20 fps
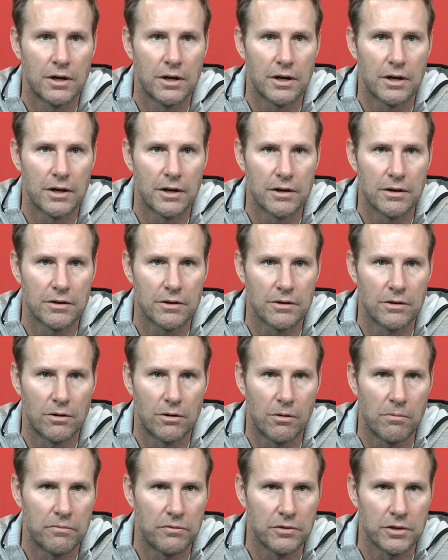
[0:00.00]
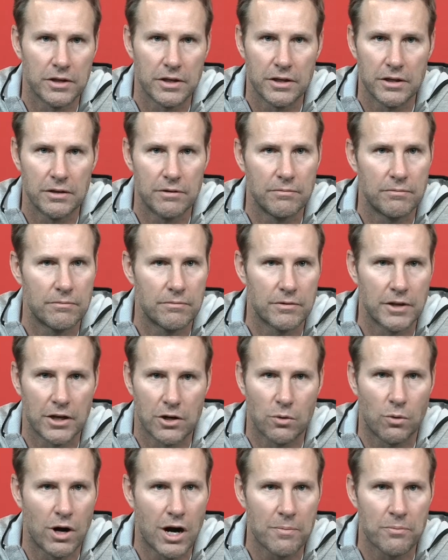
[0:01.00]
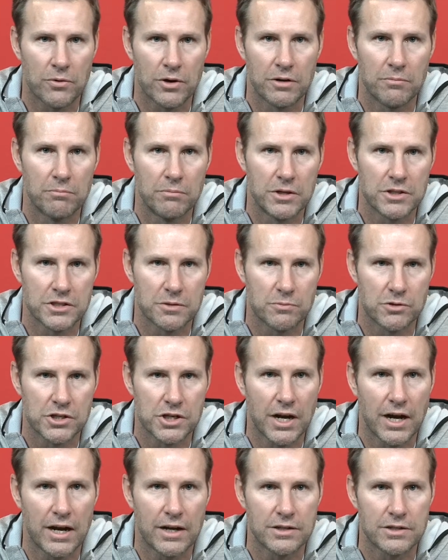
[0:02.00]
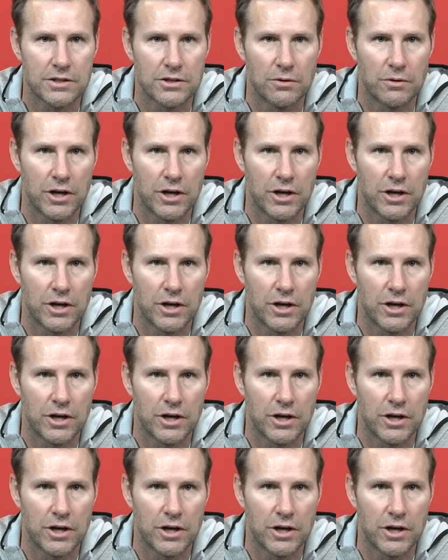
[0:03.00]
You know, hopefully they cooperate and miss some shots.